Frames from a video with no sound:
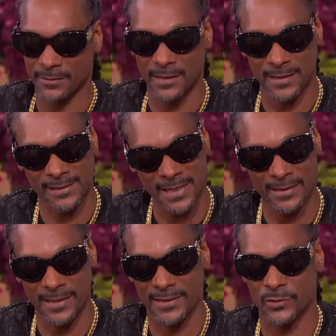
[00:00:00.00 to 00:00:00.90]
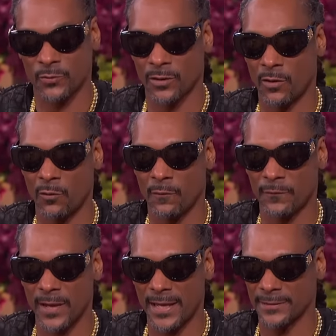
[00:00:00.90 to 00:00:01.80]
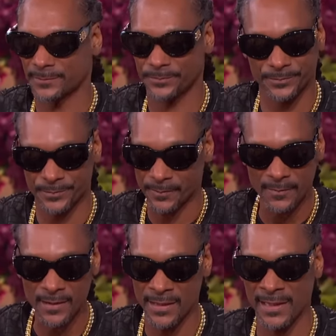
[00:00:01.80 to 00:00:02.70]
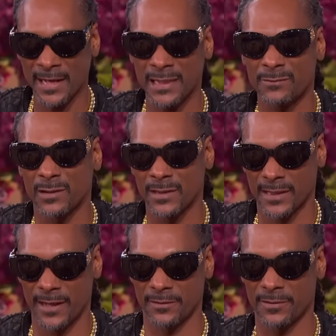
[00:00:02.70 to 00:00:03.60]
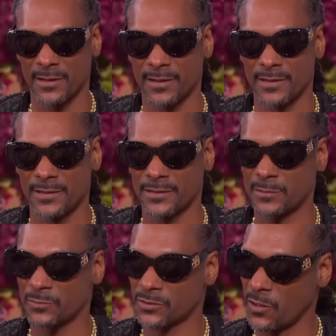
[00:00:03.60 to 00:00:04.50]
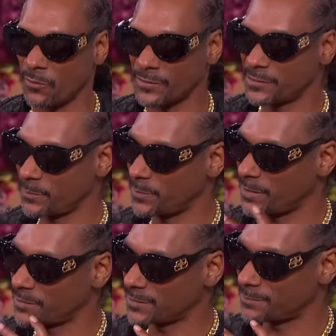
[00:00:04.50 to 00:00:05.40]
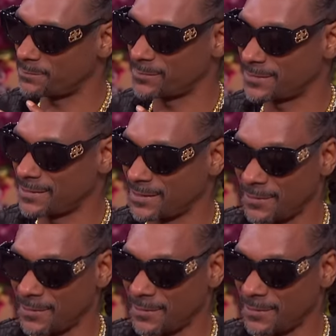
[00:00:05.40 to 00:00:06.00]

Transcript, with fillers: and I sat next to her the whole flight, and I didn't even look at her. She was talking to me and just, and